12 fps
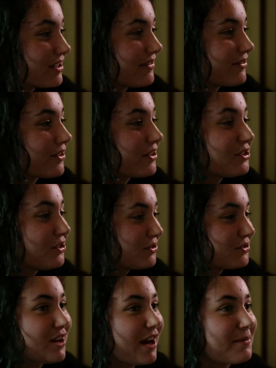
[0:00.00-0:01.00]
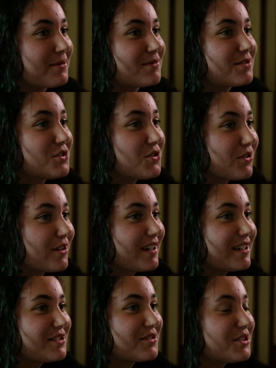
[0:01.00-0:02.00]
deliver a new type of
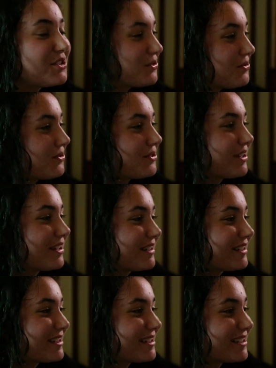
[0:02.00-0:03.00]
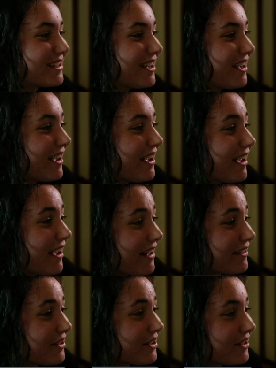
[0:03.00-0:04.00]
story to a new audience
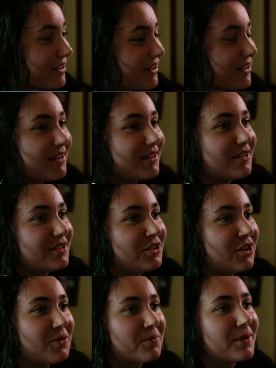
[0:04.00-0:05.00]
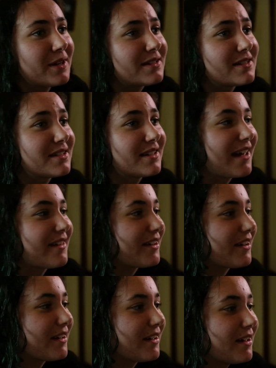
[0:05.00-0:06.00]
that, brings
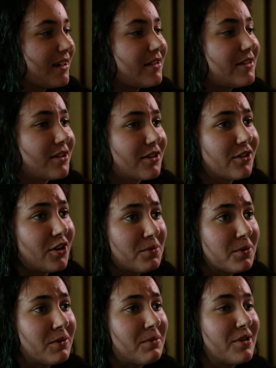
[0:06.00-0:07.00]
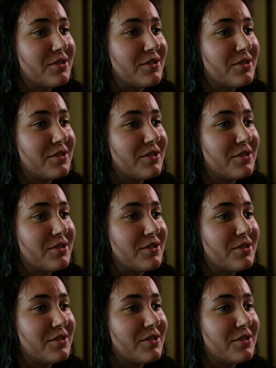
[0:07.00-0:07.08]
together the global